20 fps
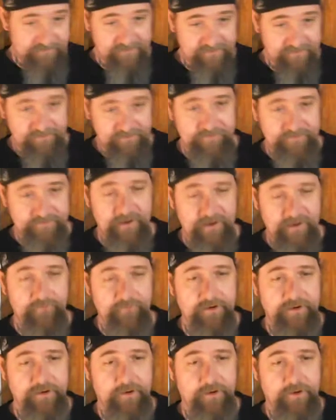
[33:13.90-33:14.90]
that there's not
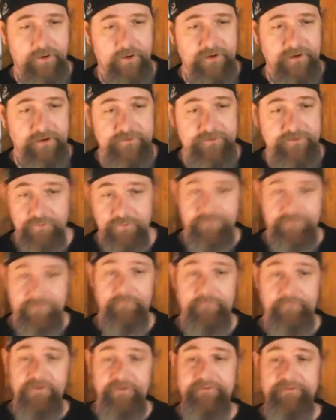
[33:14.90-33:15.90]
reincarnation or
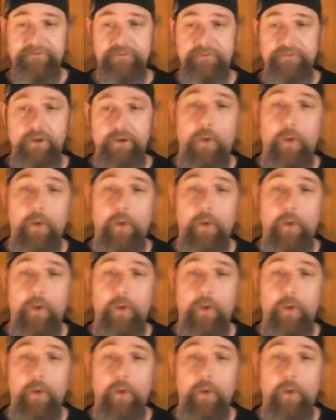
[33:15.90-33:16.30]
someplace we go